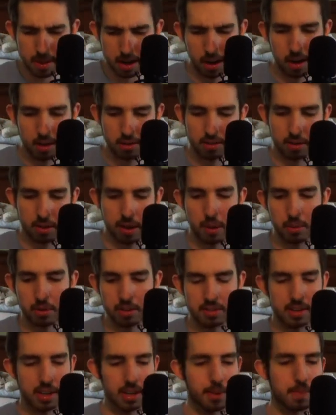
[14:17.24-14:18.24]
And also, I will
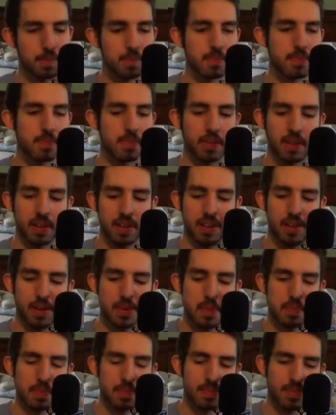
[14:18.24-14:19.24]
say,
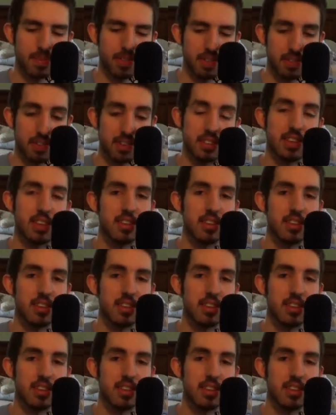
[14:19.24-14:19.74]
this